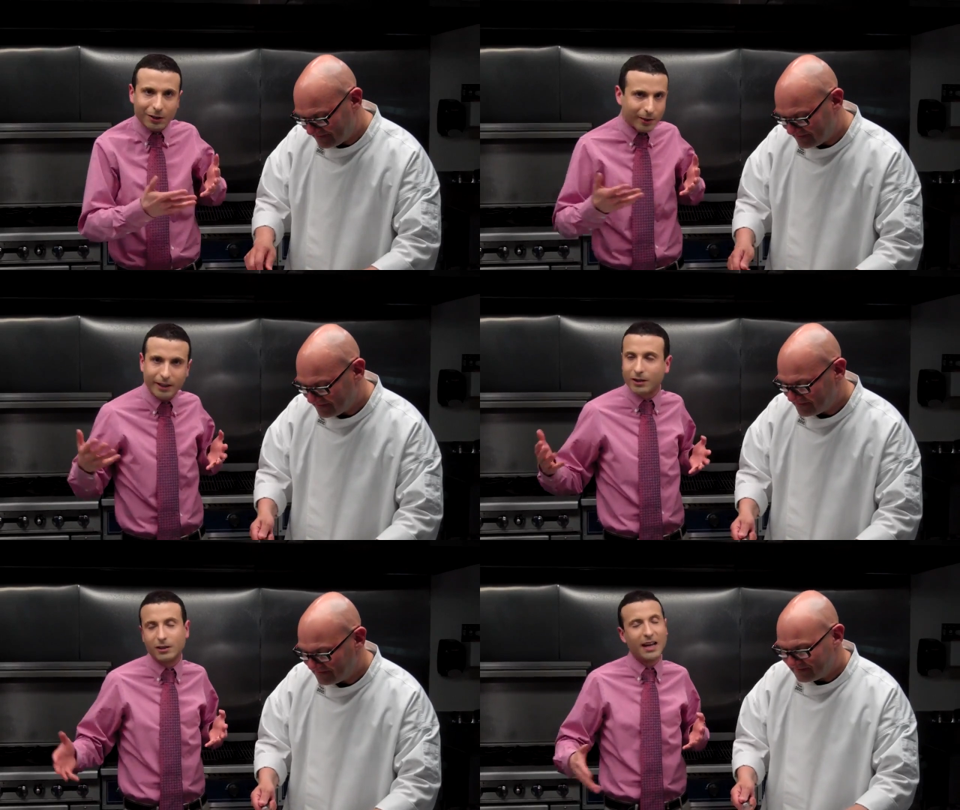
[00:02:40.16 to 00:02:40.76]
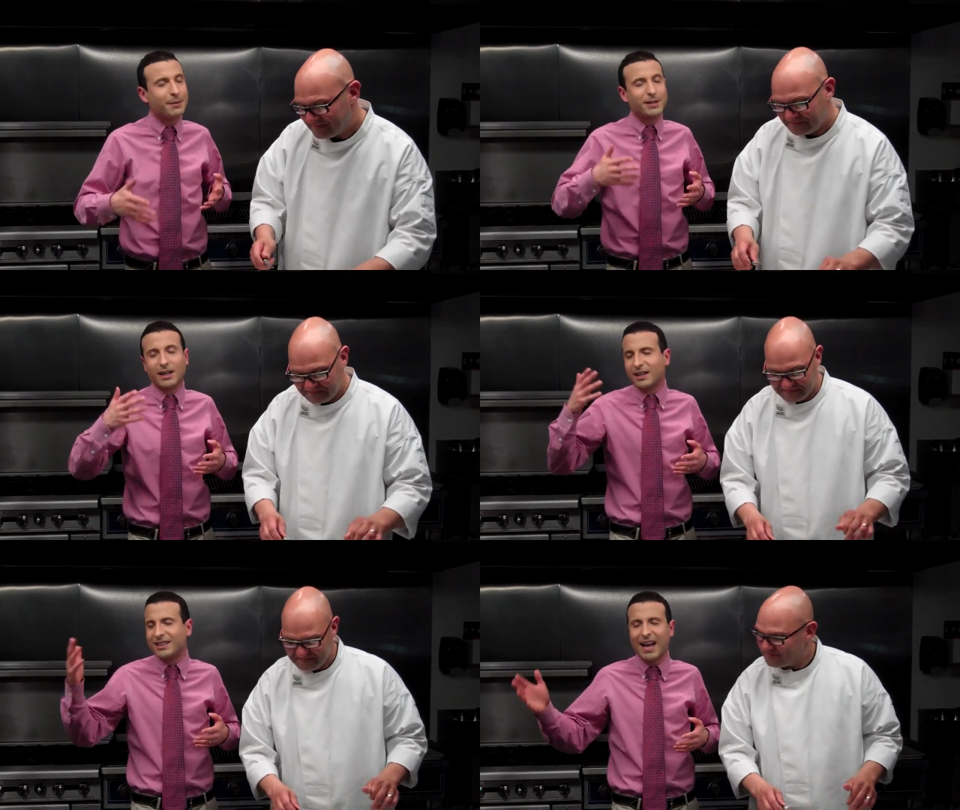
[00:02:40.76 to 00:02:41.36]
Speaker 1: just doing kitchen items. I
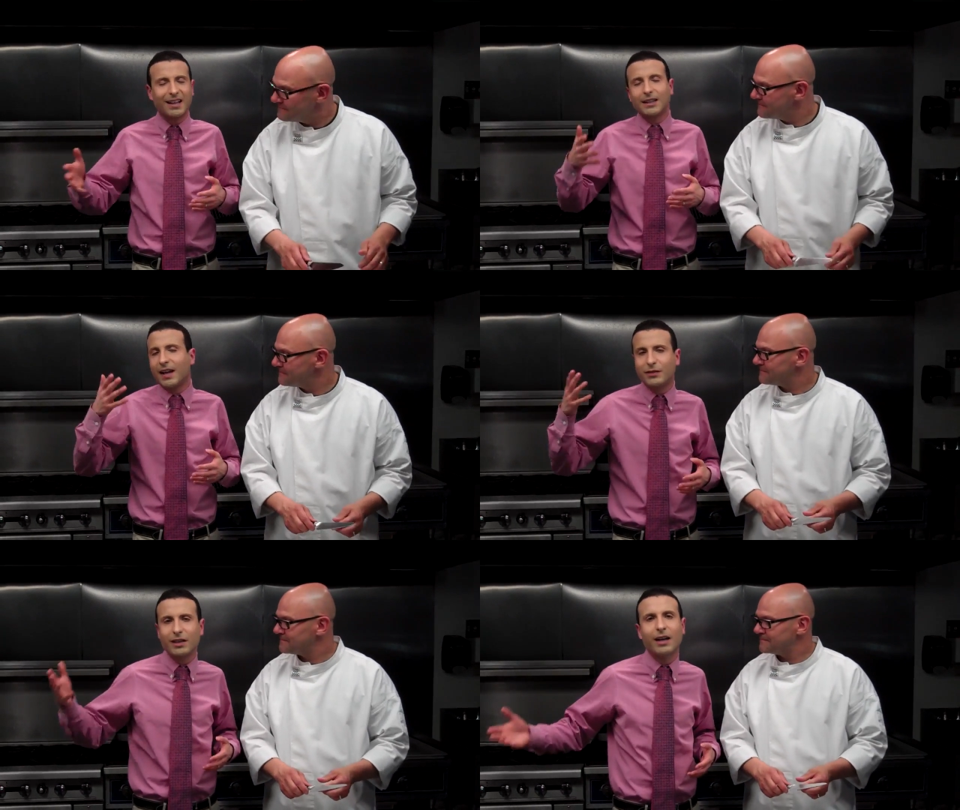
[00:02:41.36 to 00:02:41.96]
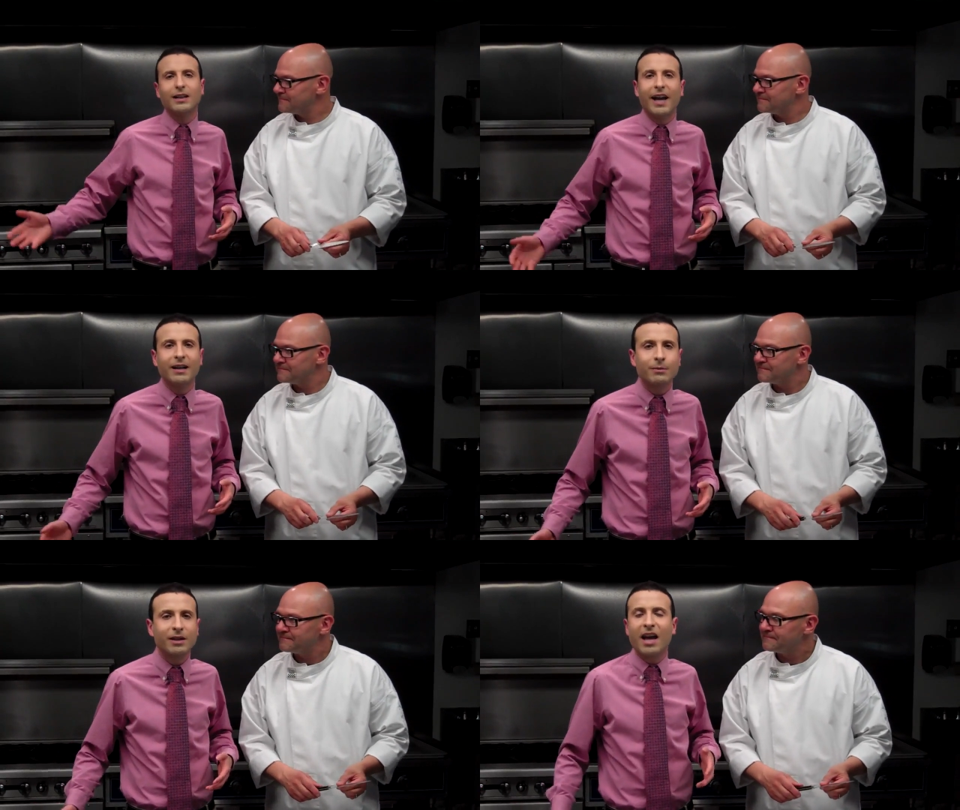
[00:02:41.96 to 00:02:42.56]
got tech, lifestyle
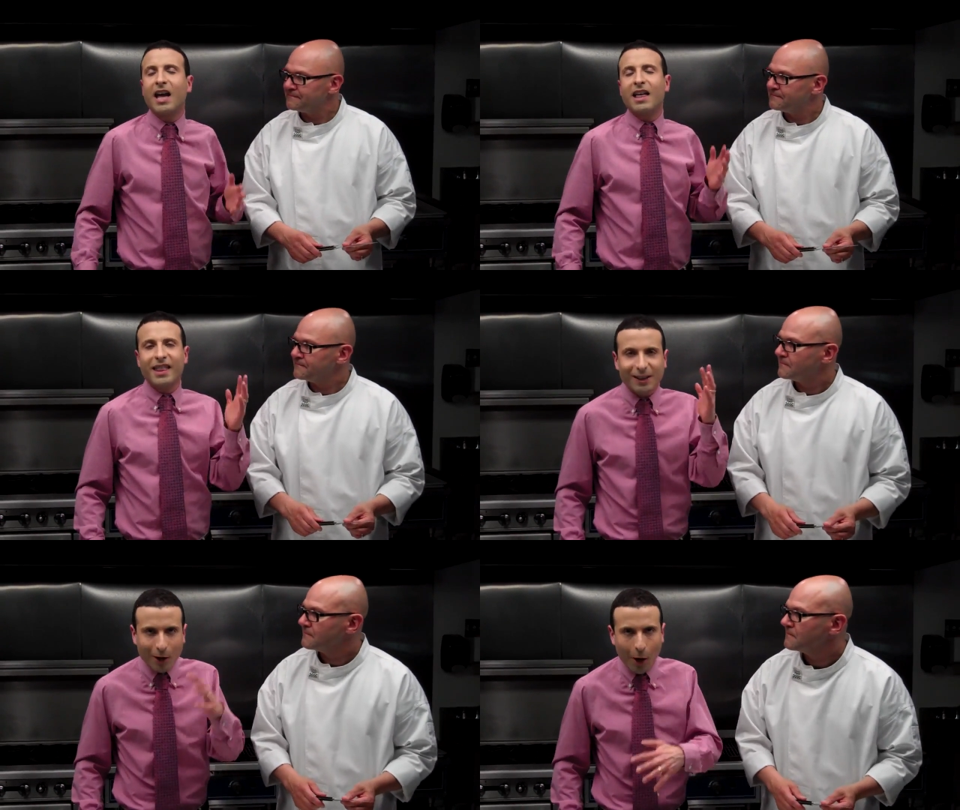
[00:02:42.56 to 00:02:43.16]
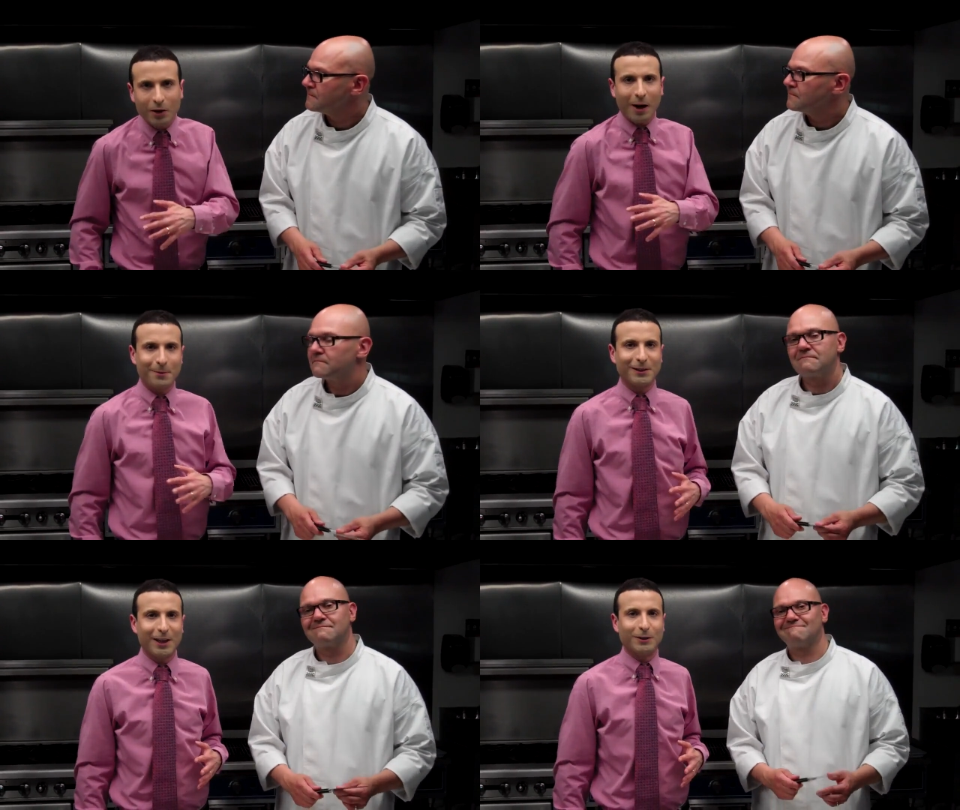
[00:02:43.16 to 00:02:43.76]
items. That's all
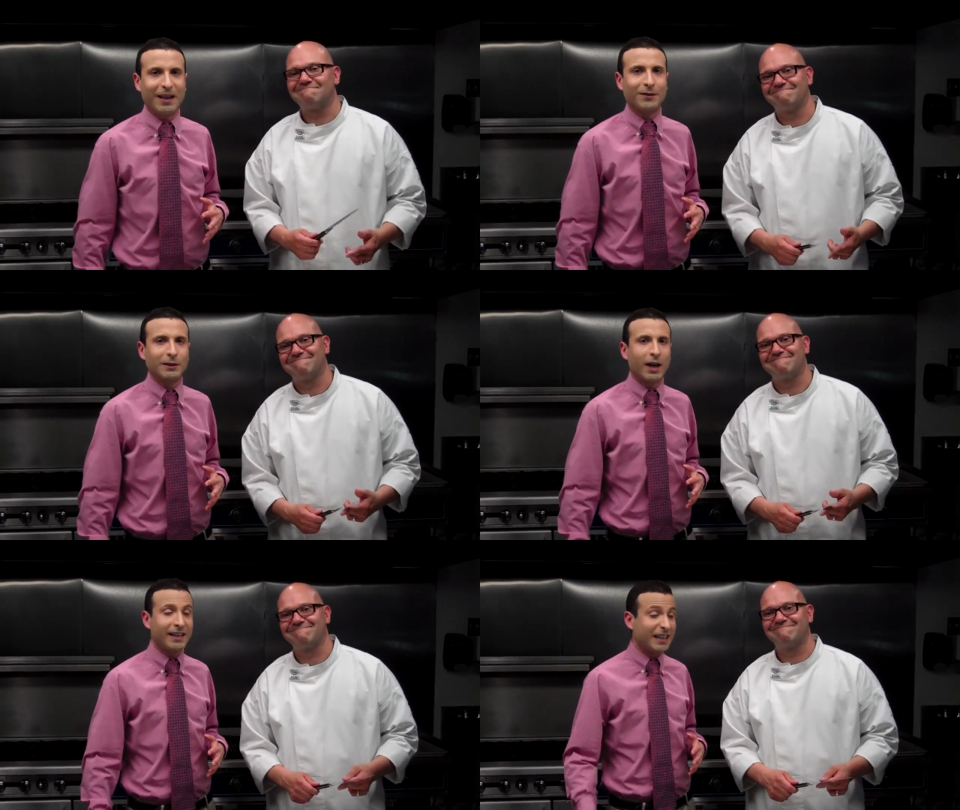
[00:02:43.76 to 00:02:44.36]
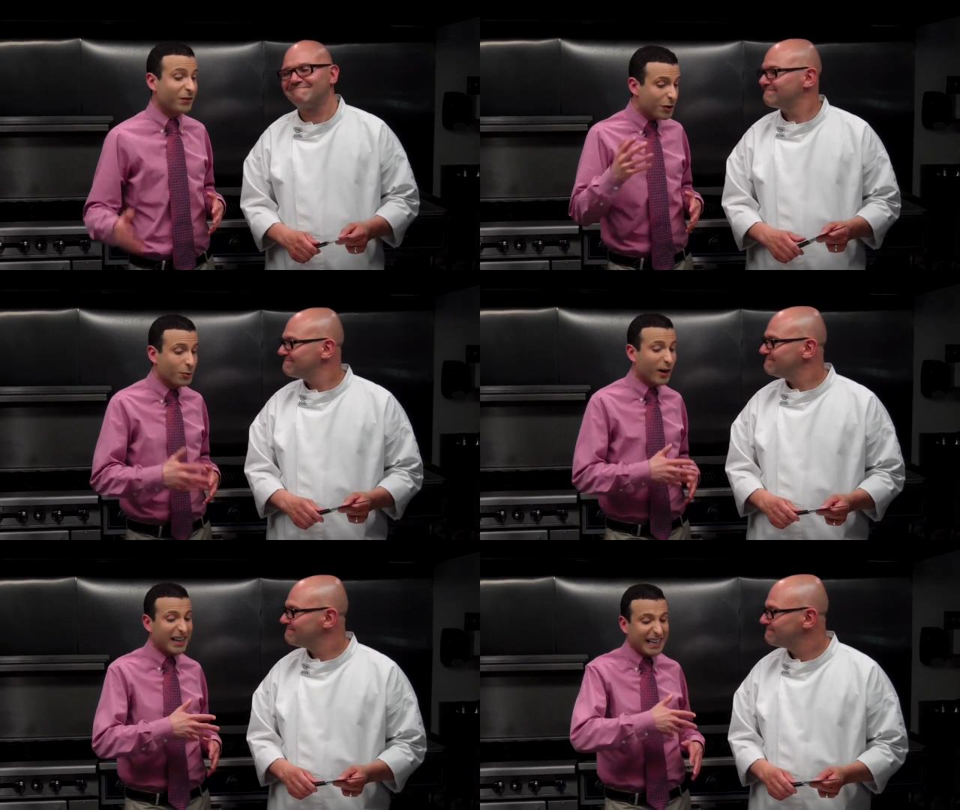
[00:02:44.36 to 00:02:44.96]
coming later down the line. And if you
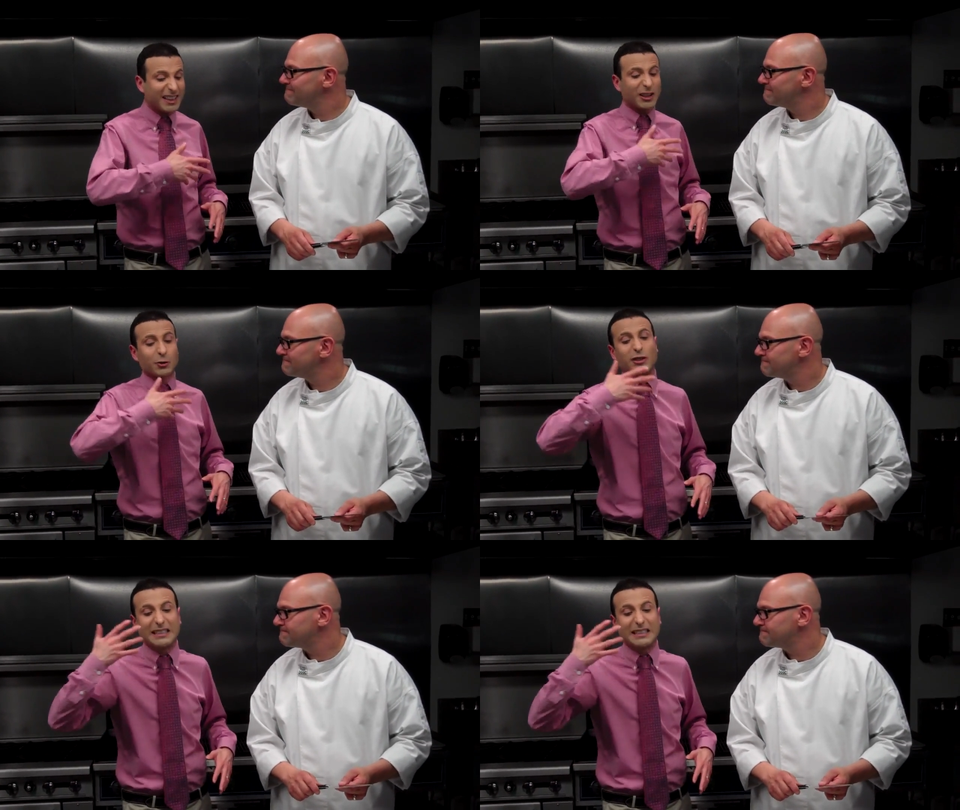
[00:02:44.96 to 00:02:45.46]
want to get those